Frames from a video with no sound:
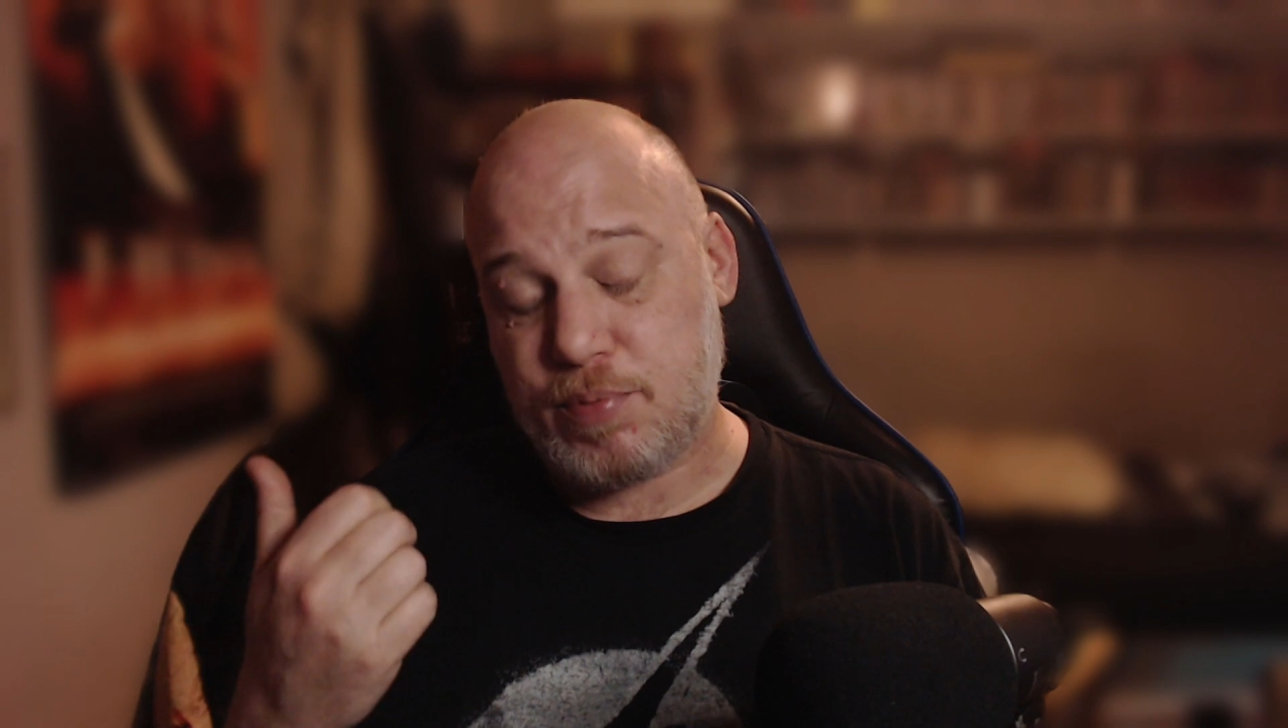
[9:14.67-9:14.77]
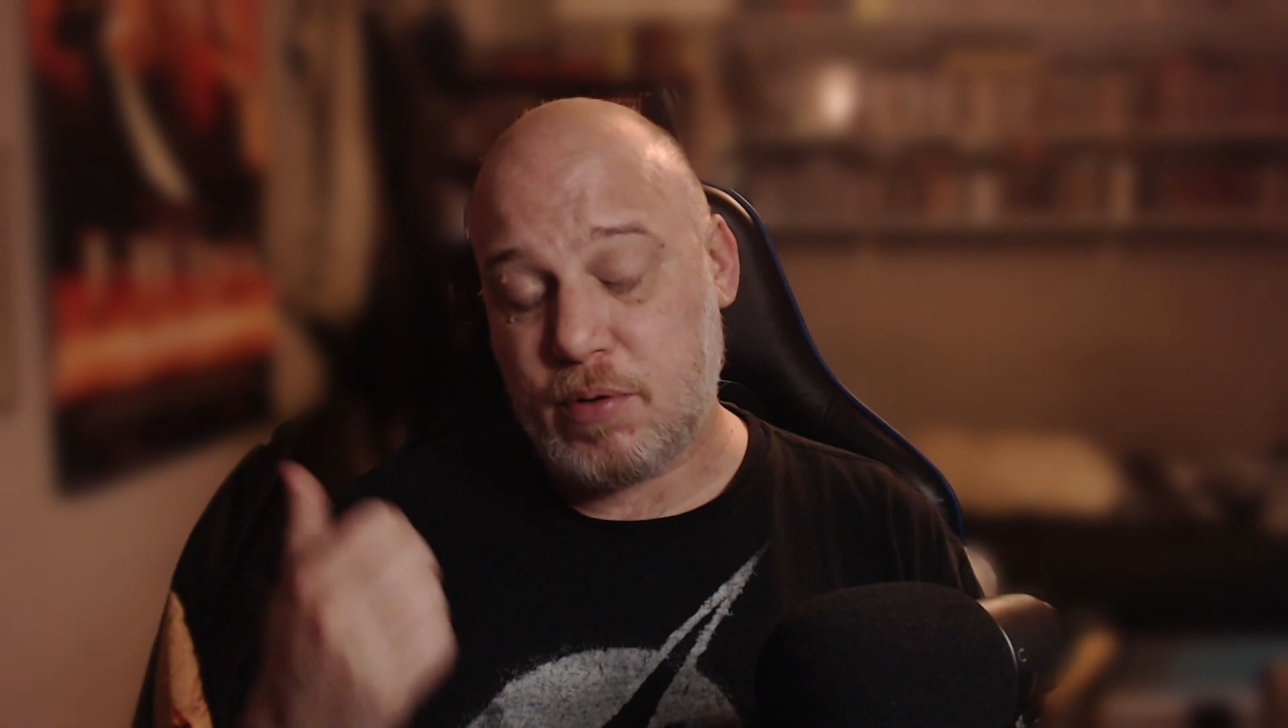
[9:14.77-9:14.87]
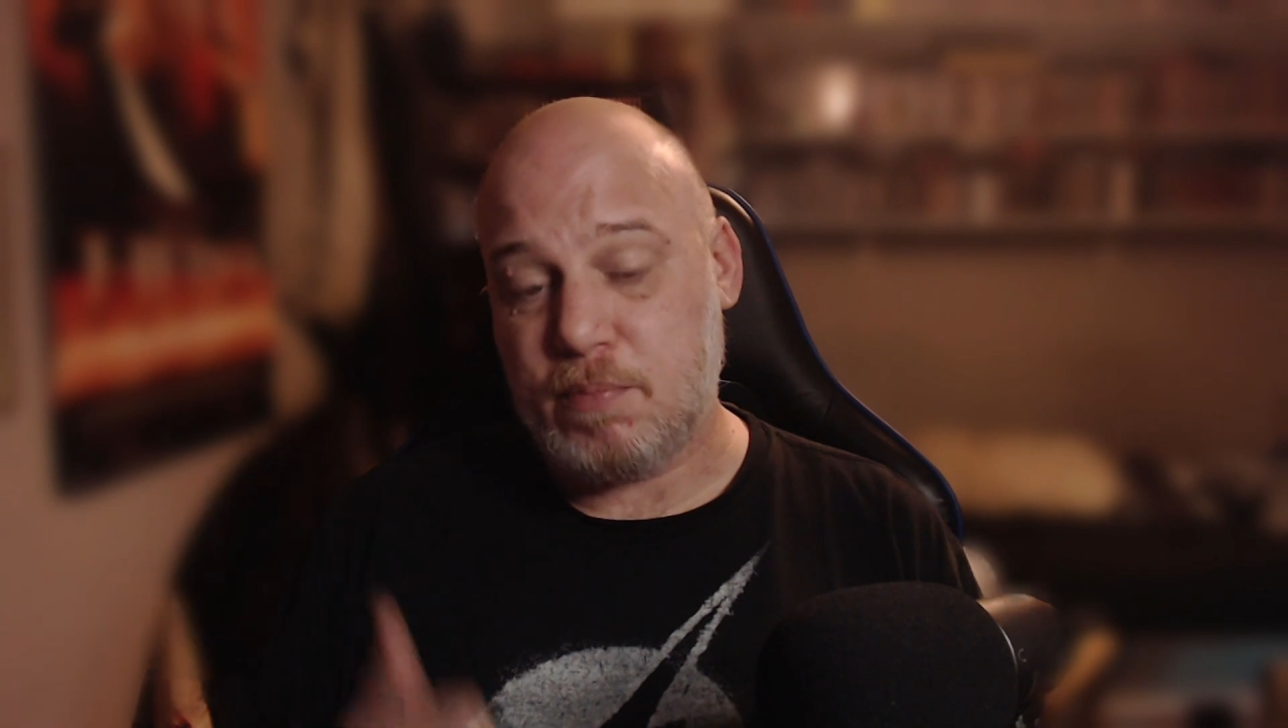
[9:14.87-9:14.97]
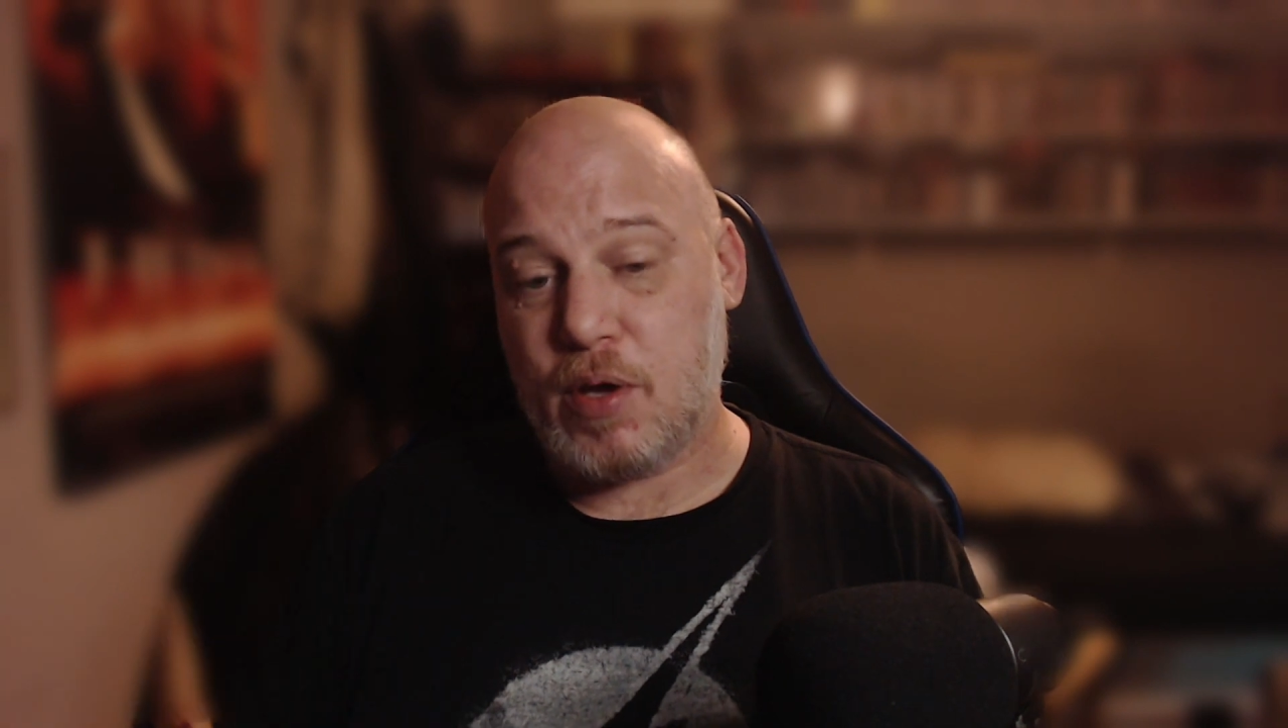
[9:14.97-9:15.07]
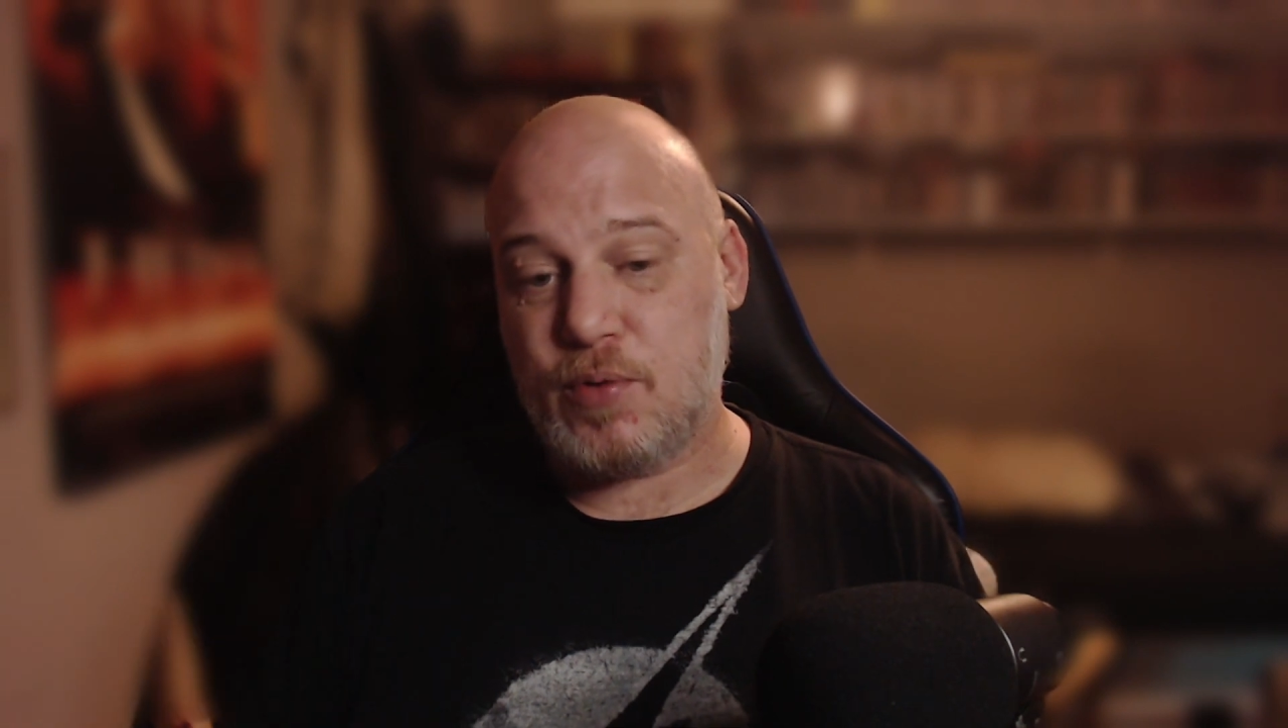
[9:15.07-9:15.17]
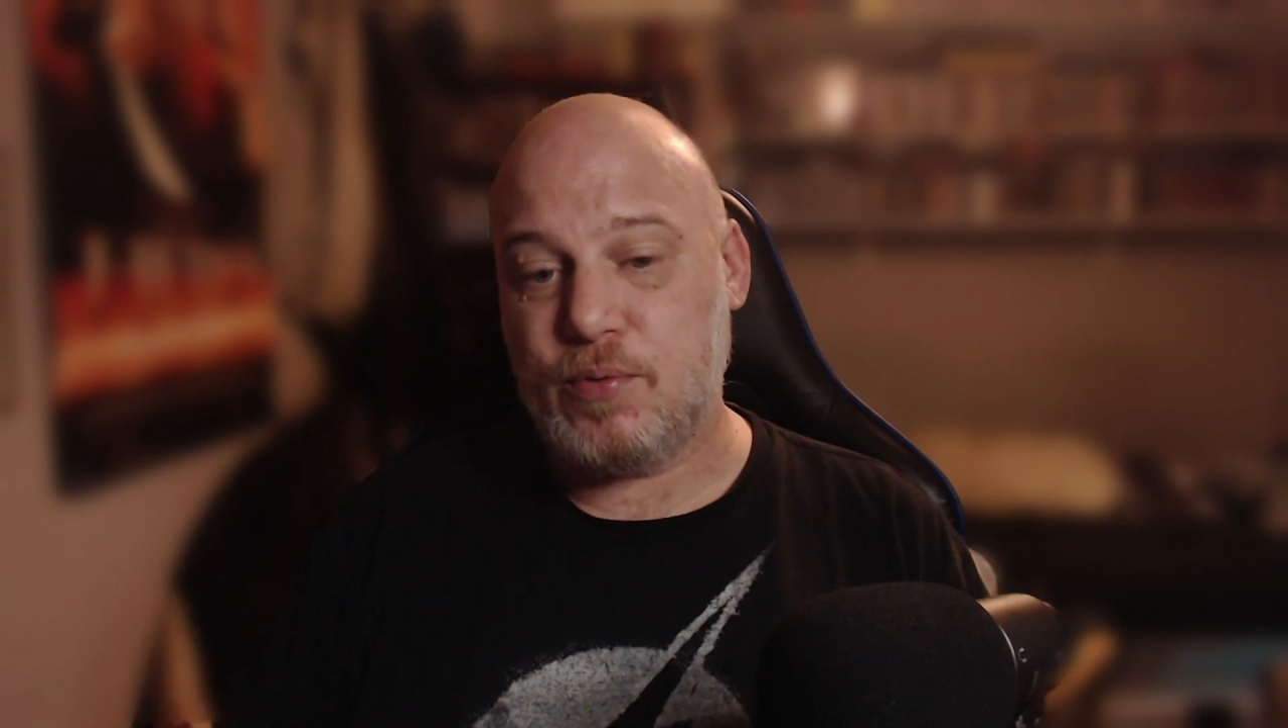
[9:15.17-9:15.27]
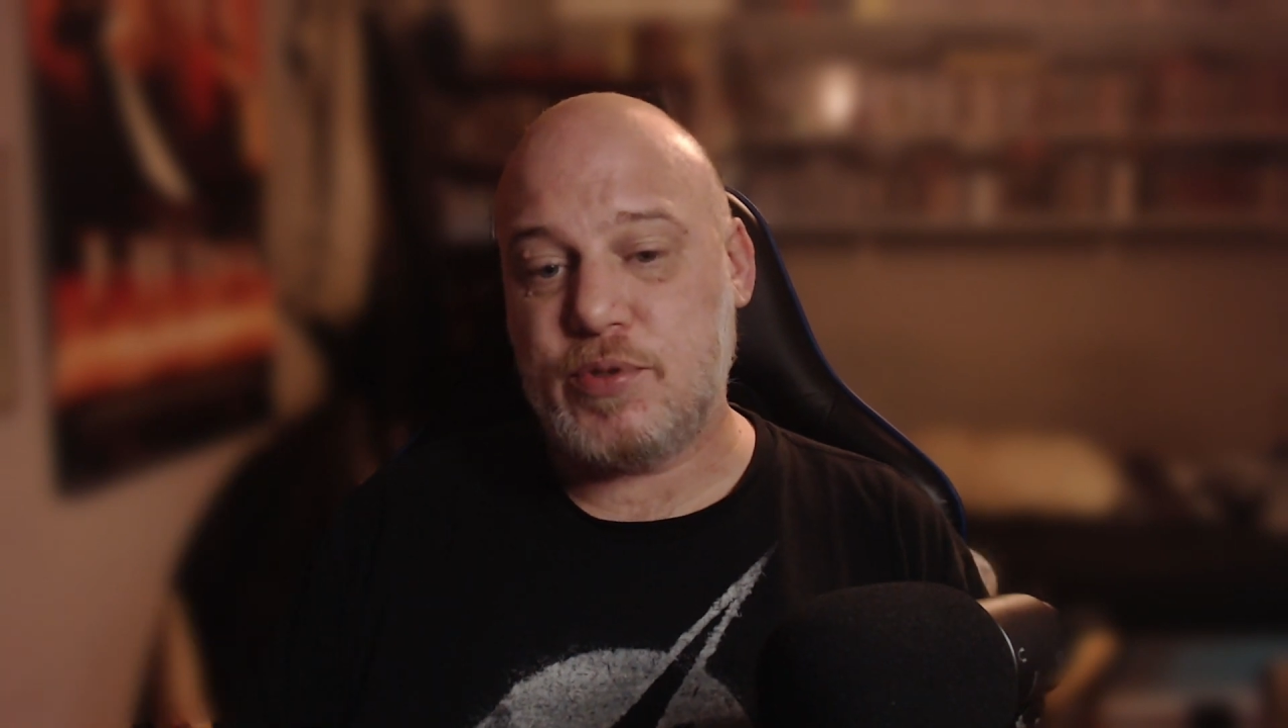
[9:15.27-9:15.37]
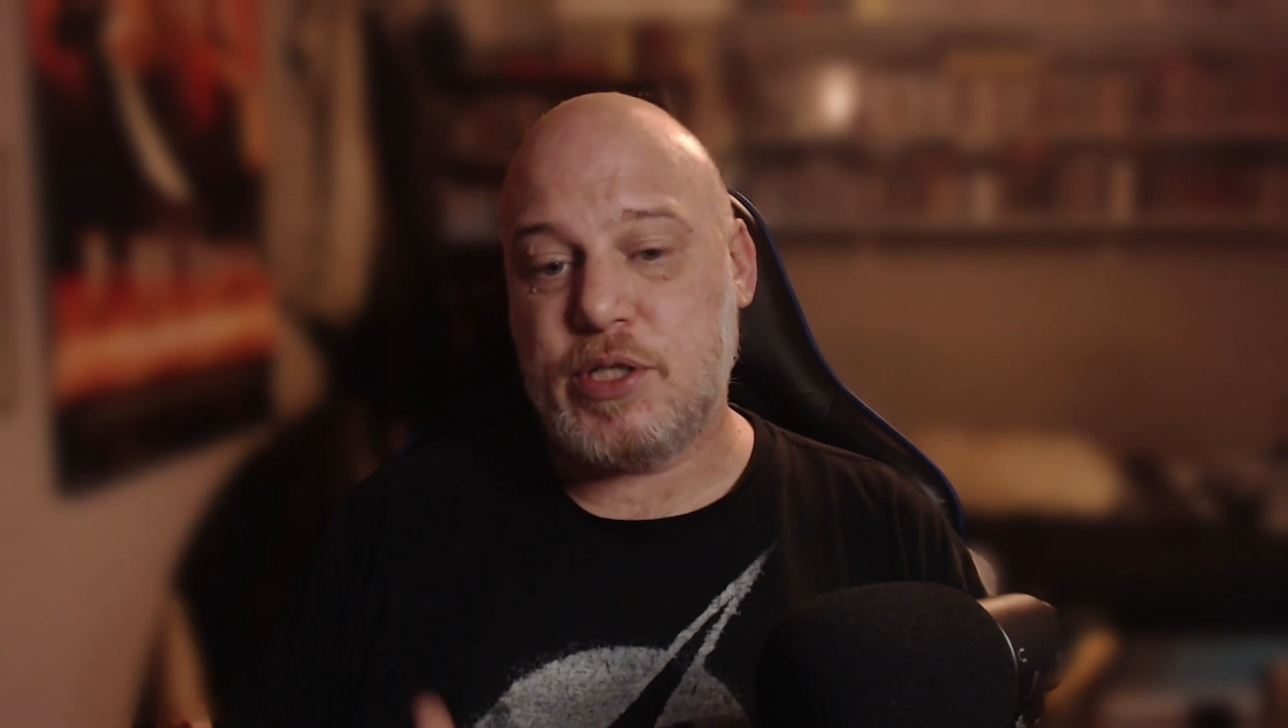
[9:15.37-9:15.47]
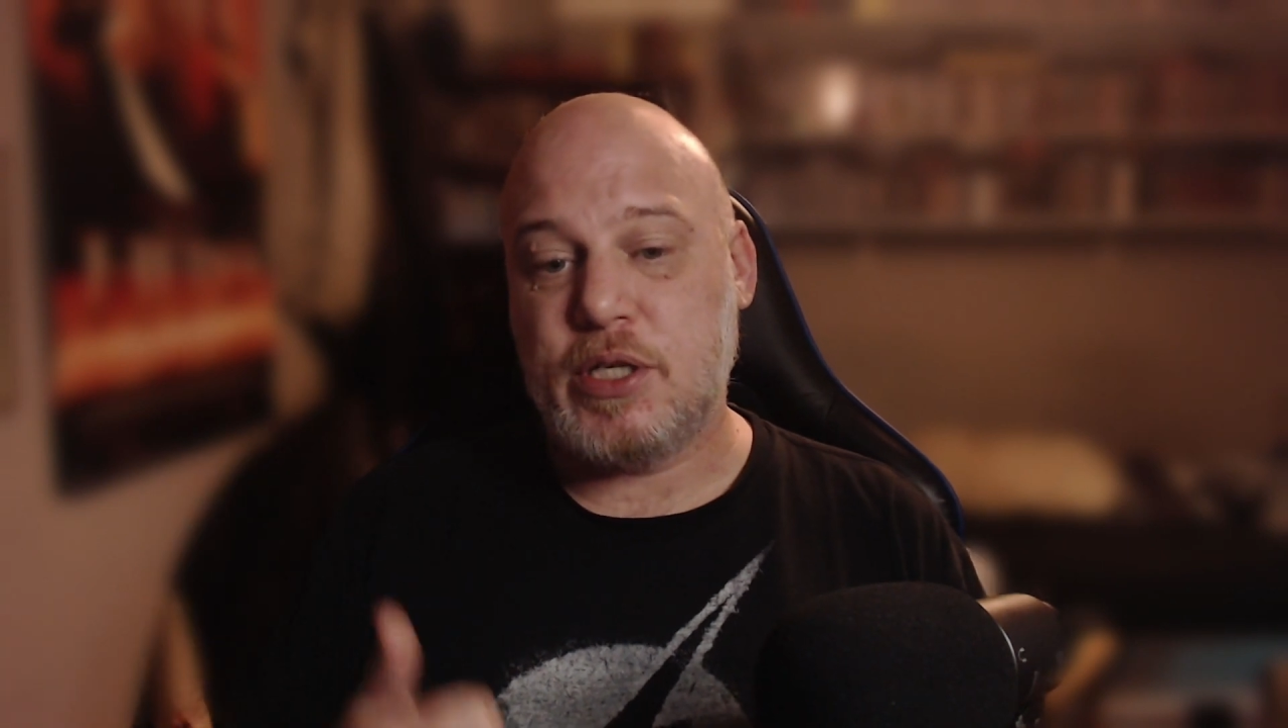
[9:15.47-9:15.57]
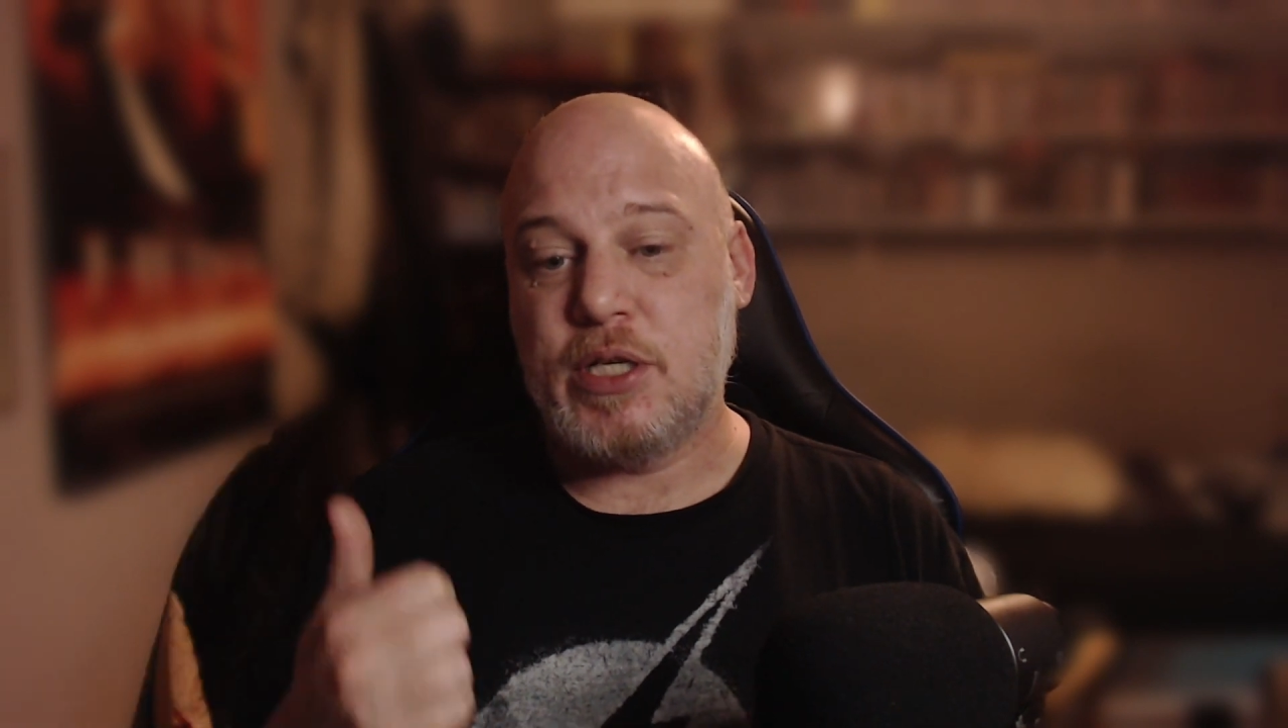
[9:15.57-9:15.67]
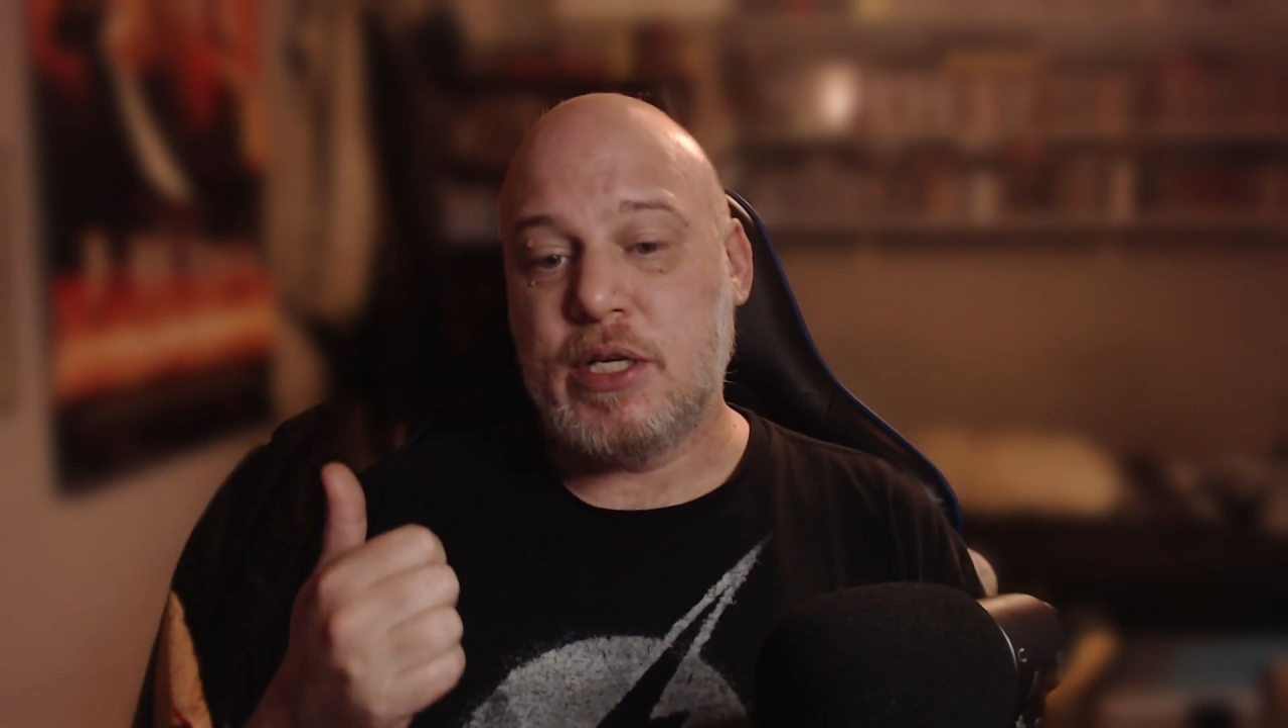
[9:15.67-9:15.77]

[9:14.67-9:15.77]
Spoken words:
promote